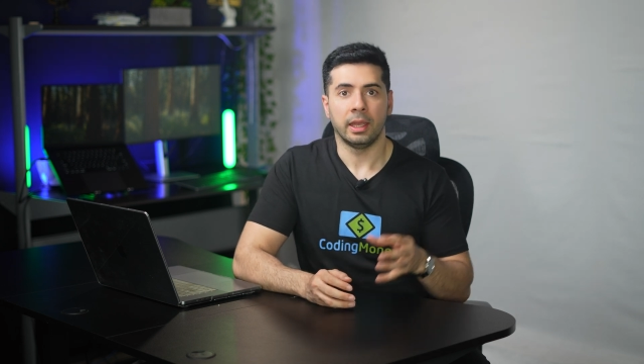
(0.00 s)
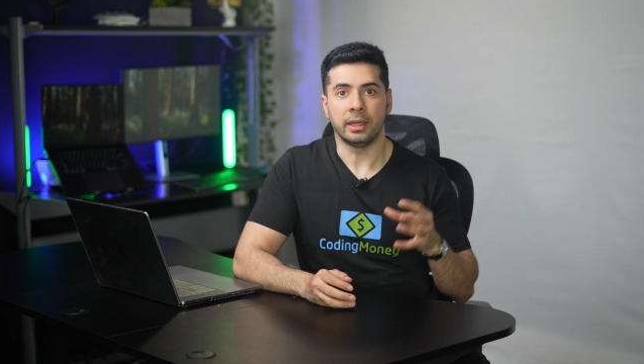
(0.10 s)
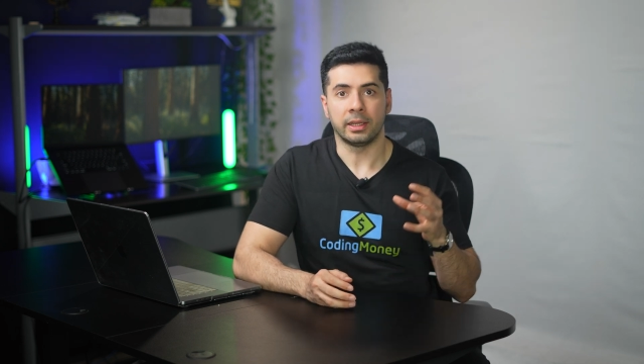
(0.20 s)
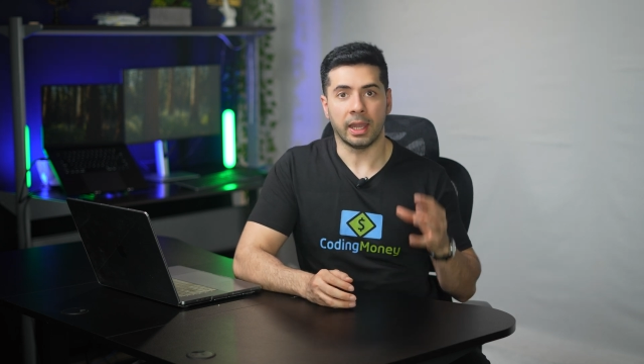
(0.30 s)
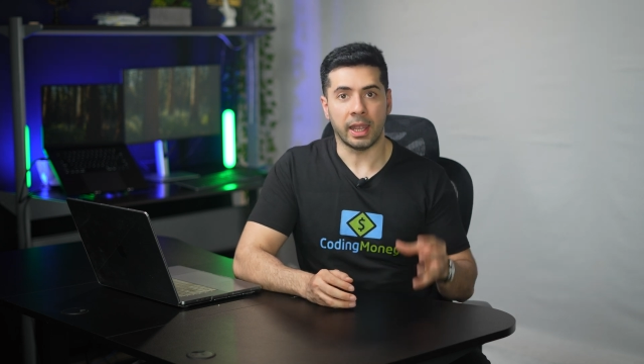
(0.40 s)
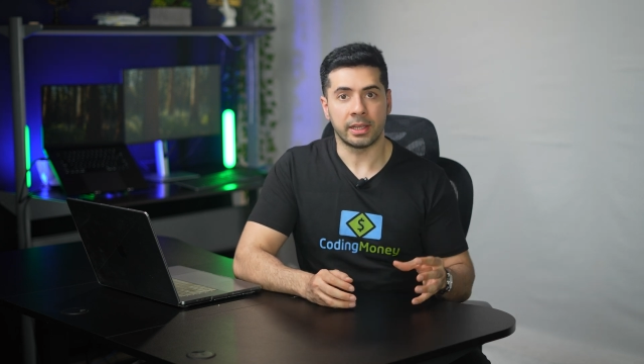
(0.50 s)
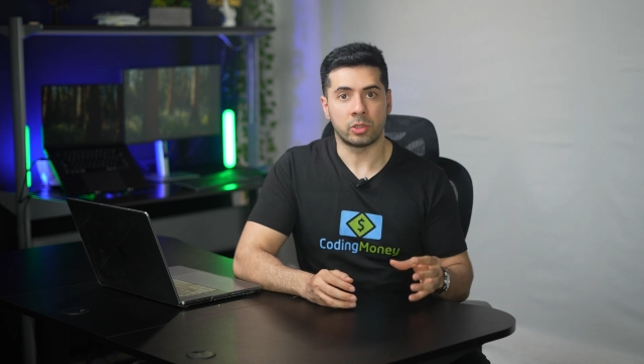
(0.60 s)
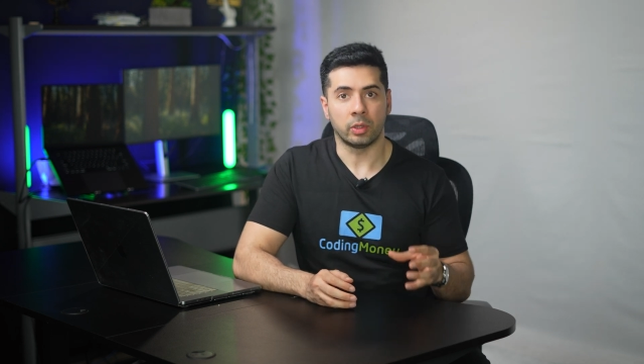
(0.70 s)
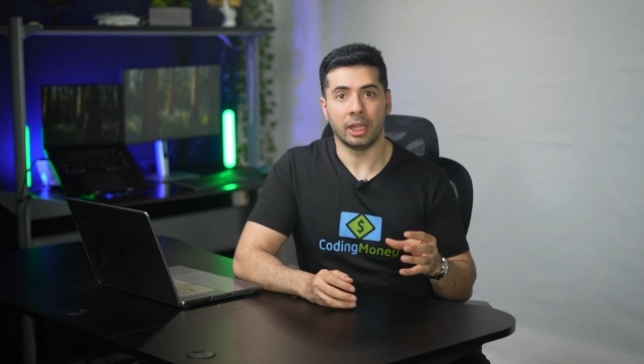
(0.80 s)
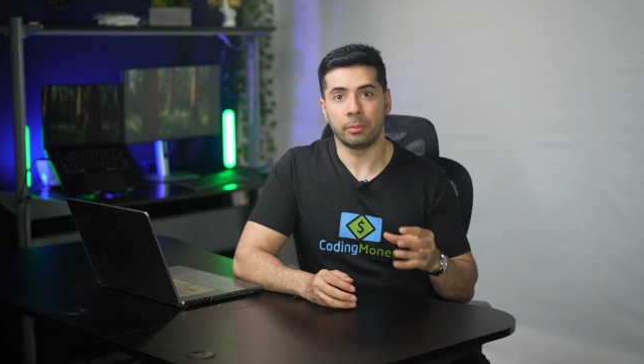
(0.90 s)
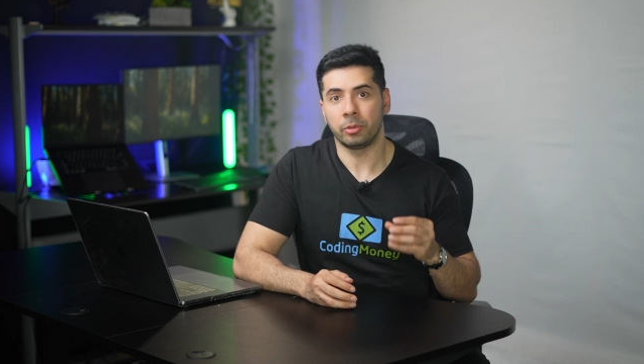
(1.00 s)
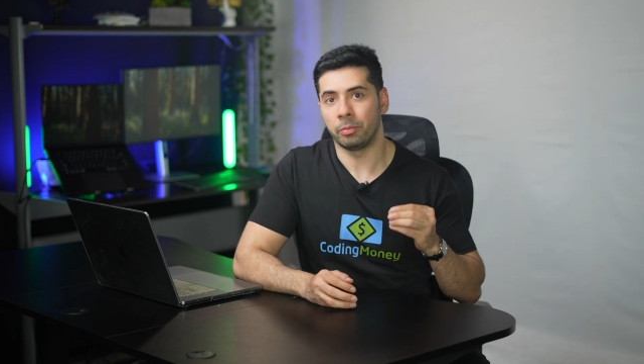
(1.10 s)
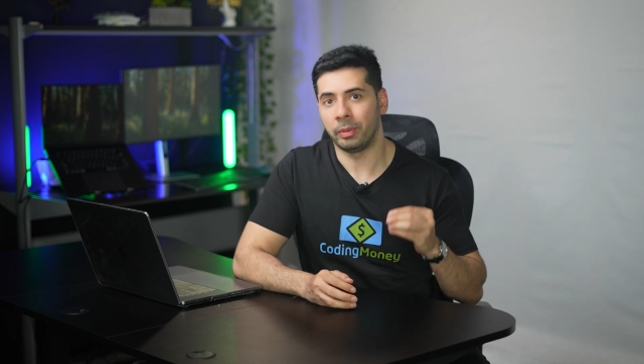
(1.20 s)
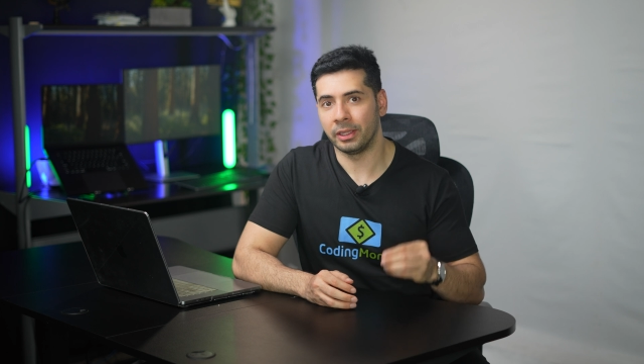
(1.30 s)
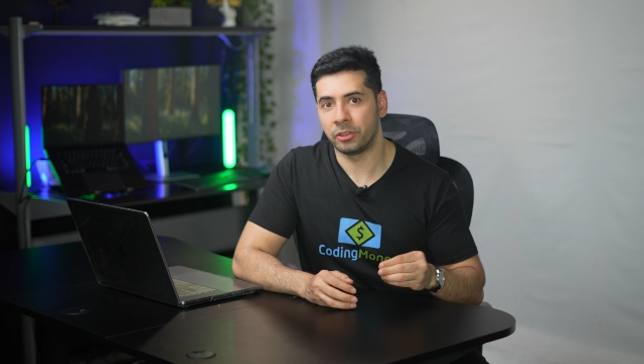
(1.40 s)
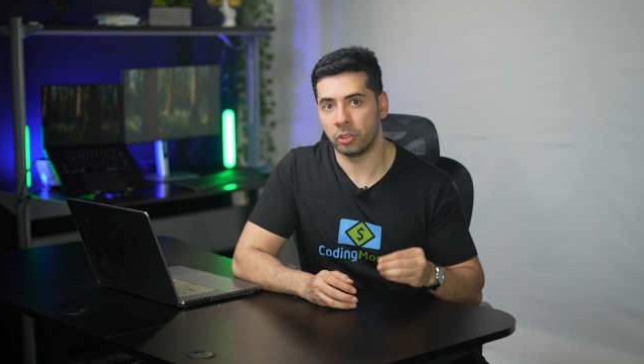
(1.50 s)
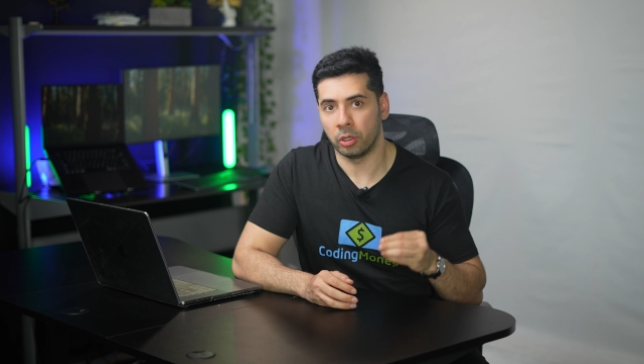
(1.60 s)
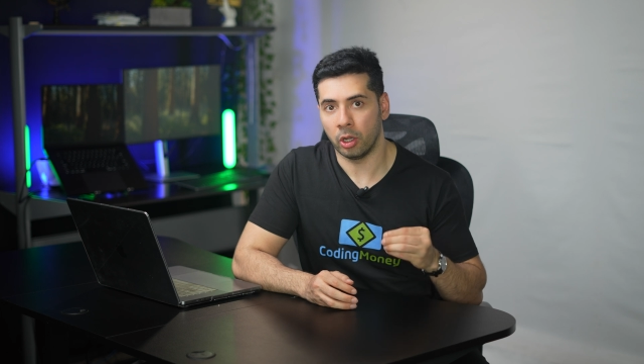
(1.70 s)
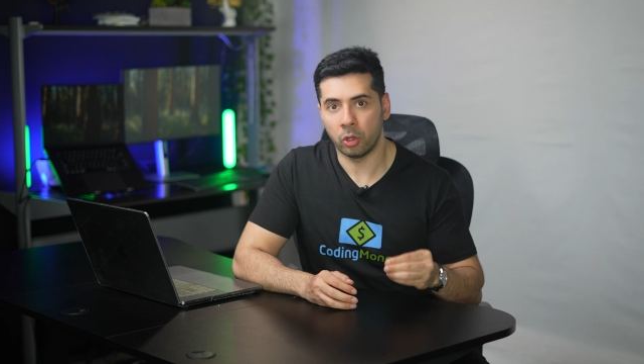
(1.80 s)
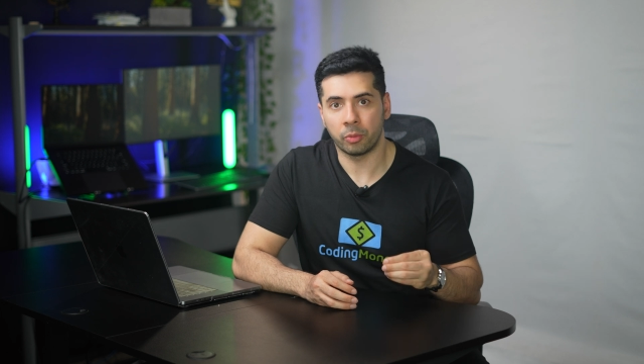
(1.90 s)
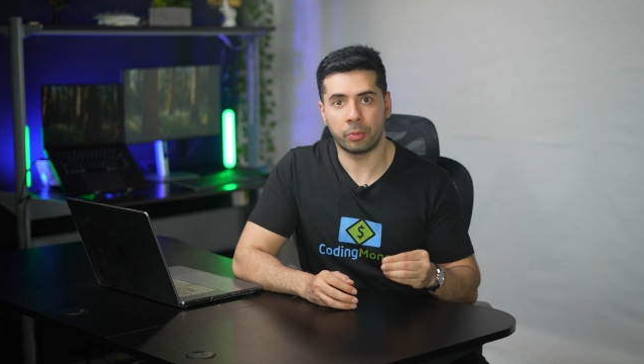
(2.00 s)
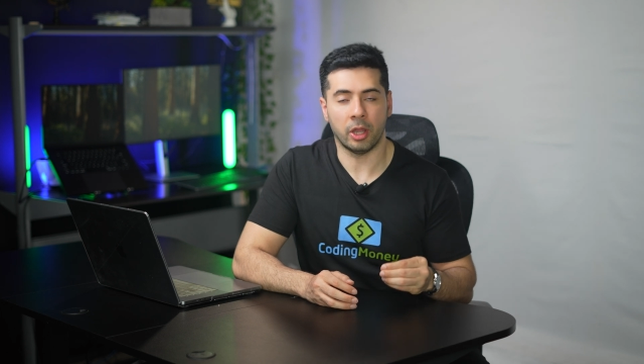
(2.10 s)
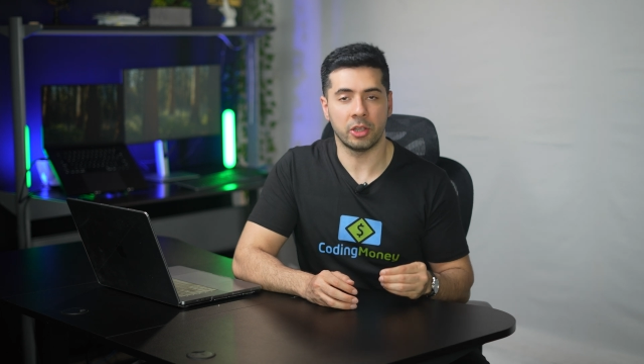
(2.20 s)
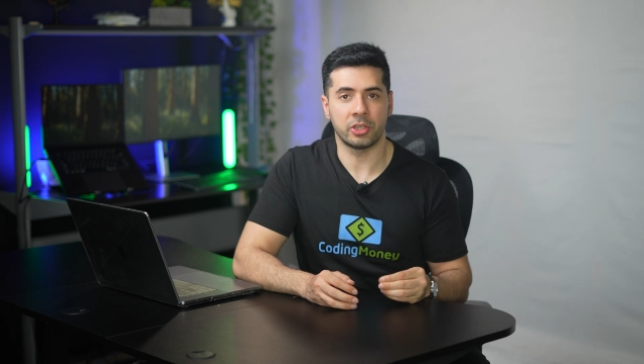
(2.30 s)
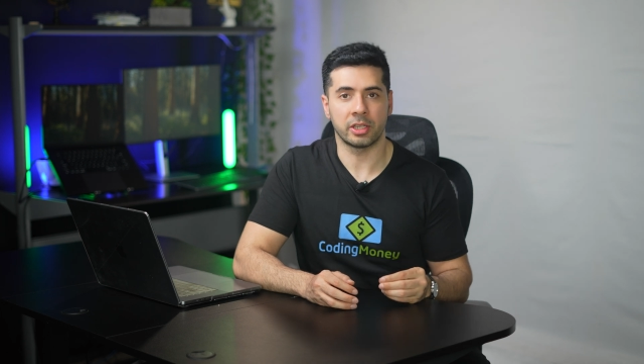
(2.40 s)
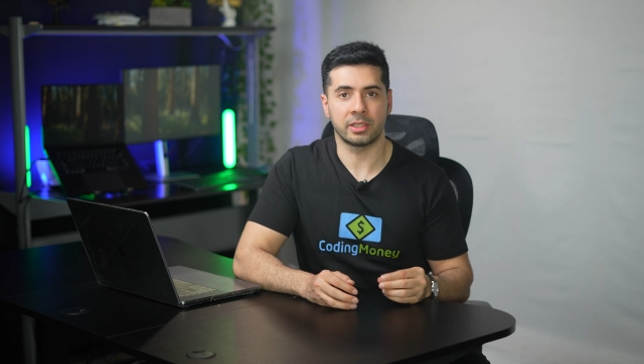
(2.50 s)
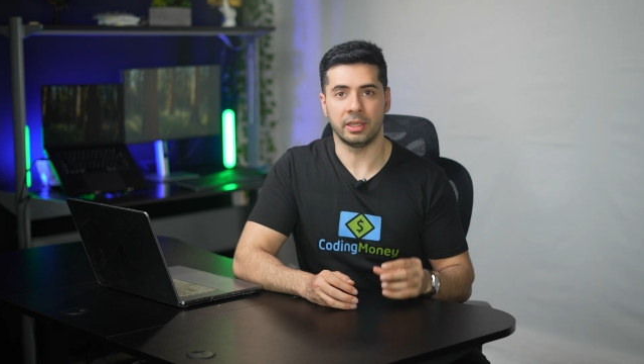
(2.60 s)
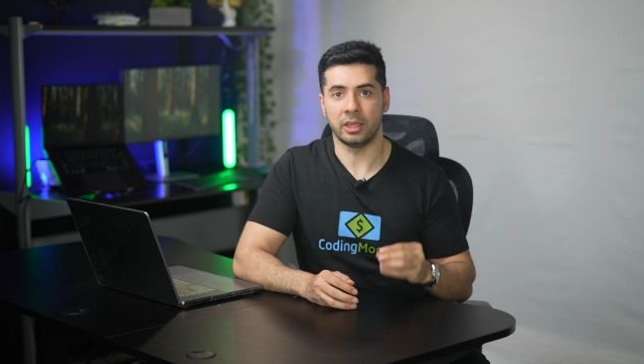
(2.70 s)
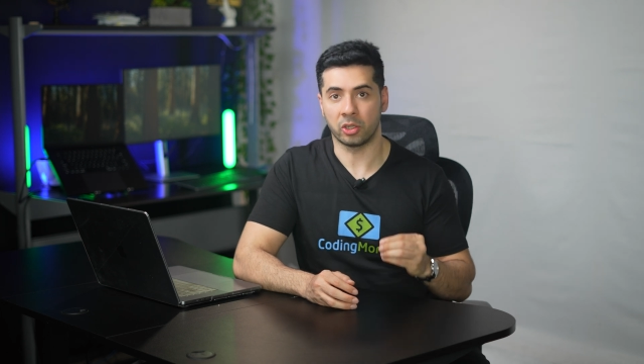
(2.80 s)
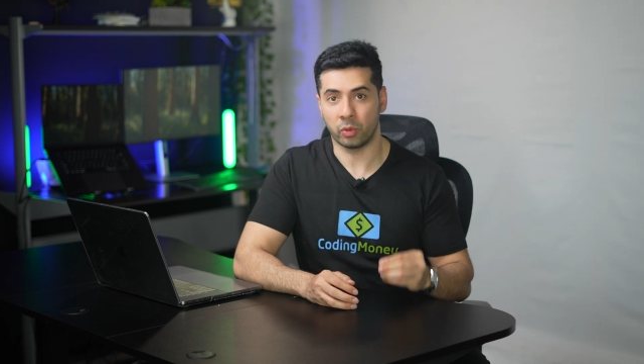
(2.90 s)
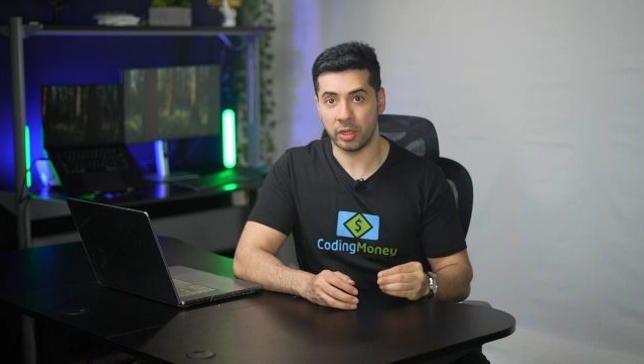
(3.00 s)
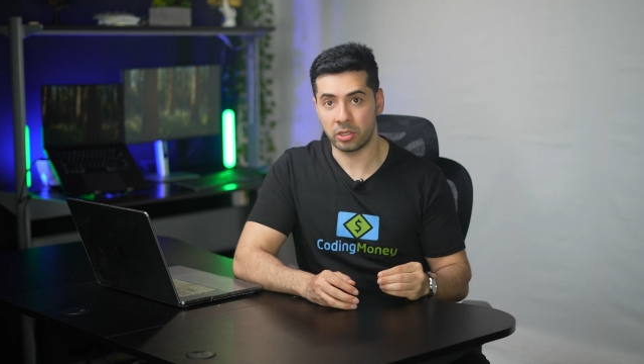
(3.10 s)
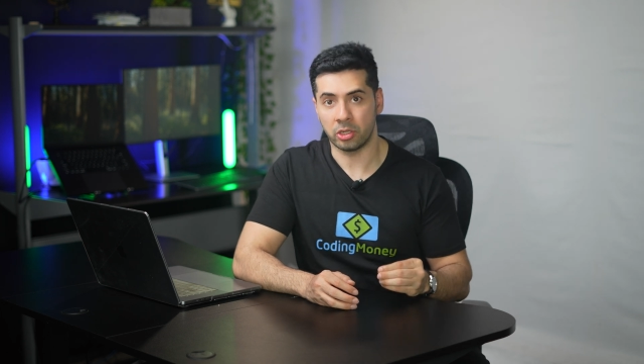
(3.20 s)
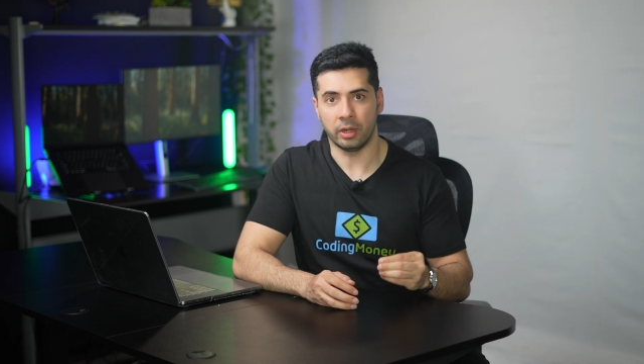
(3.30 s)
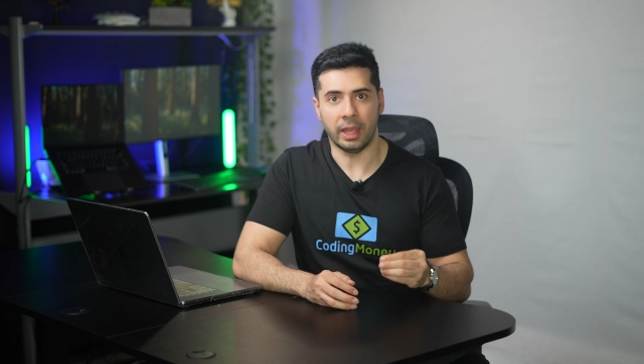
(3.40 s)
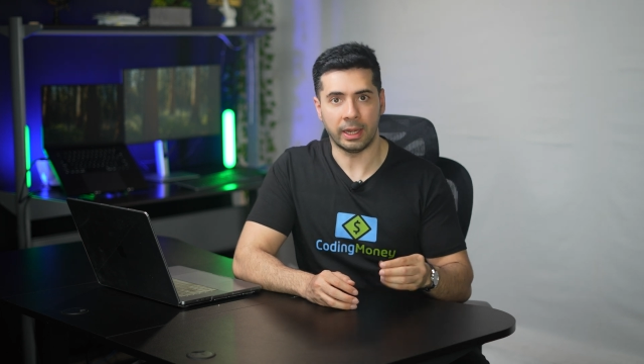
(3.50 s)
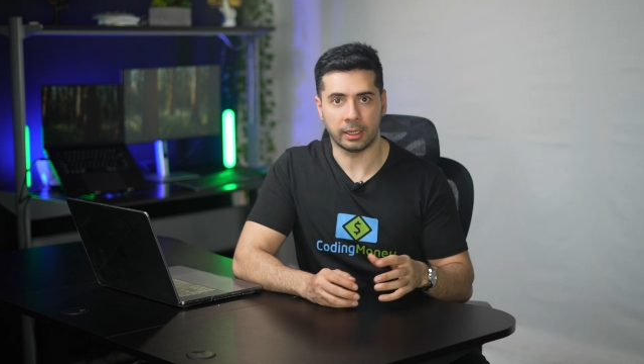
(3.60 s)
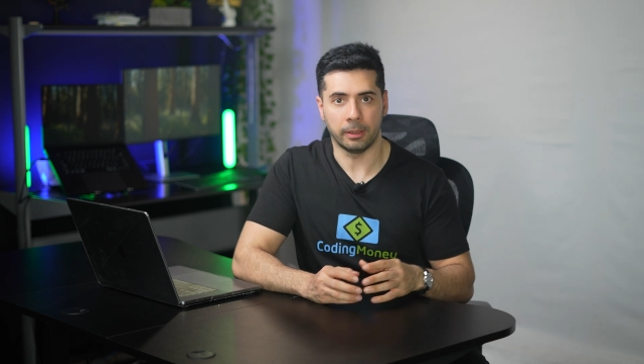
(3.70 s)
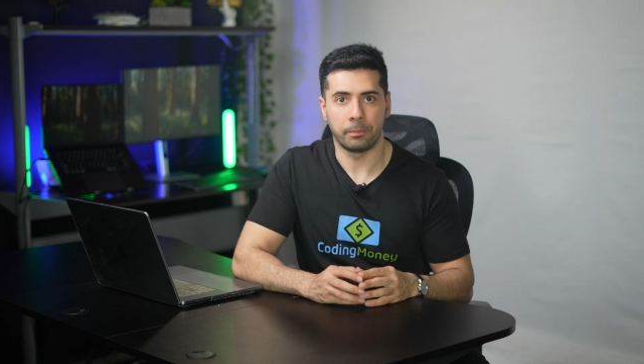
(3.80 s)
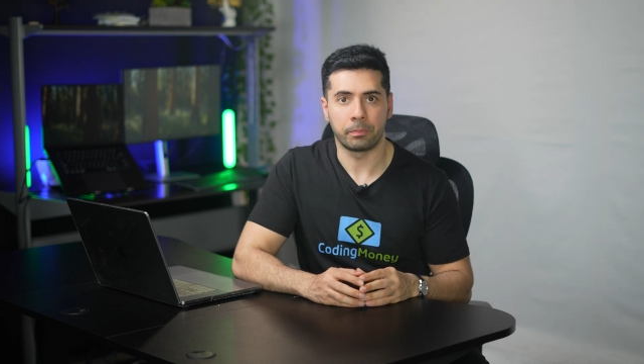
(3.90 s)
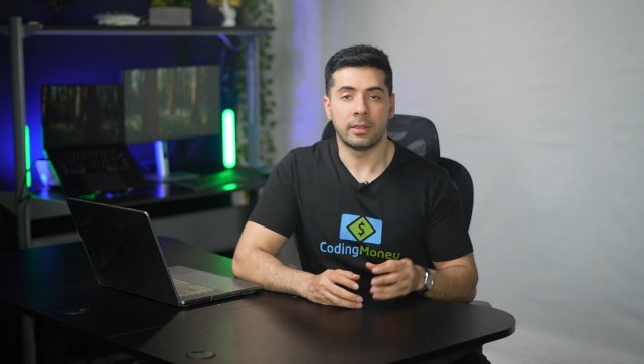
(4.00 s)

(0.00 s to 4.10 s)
and guides to help you build your own projects and increase your income.